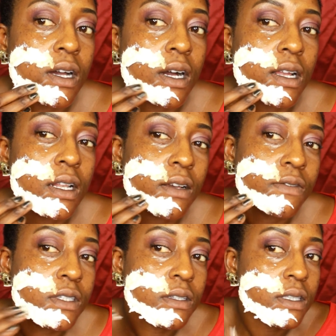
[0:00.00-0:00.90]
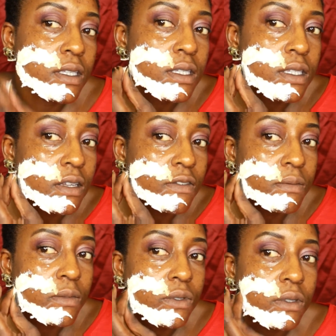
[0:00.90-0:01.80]
I love doing this stuff
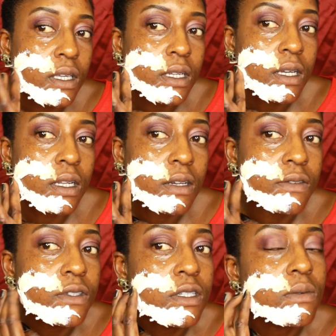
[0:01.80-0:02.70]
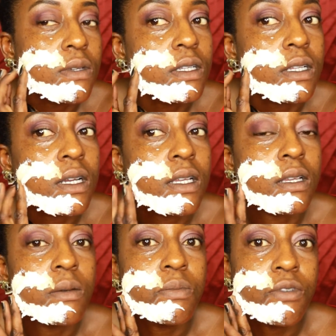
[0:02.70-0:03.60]
more than I love doing
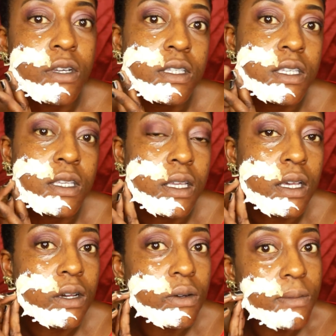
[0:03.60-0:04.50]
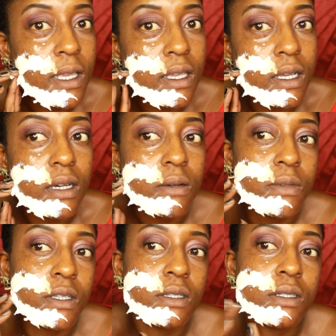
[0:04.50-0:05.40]
like pretty girl makeup
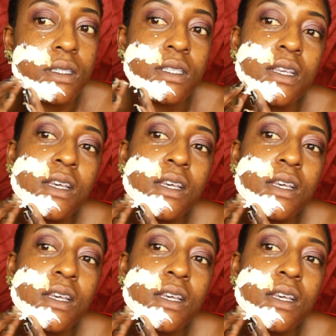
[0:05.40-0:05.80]
because